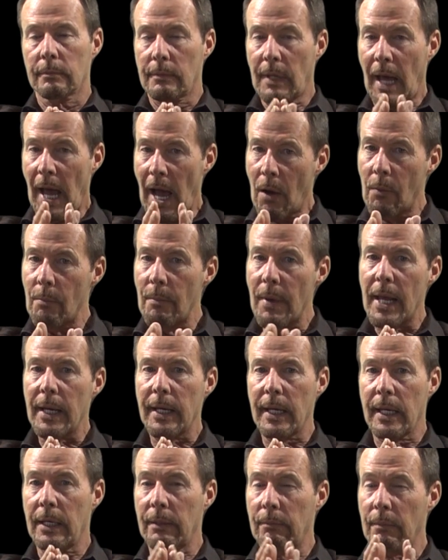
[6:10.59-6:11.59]
how
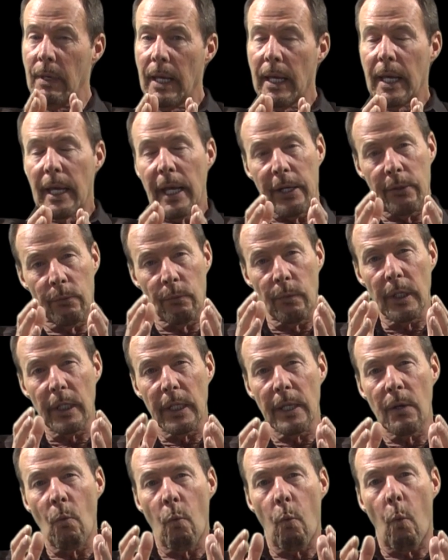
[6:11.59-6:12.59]
many, and
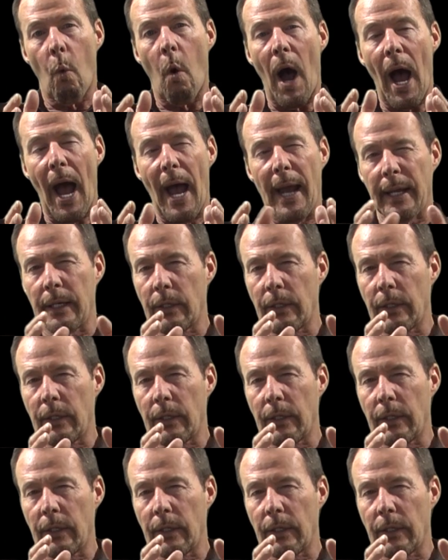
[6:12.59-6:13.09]
really why,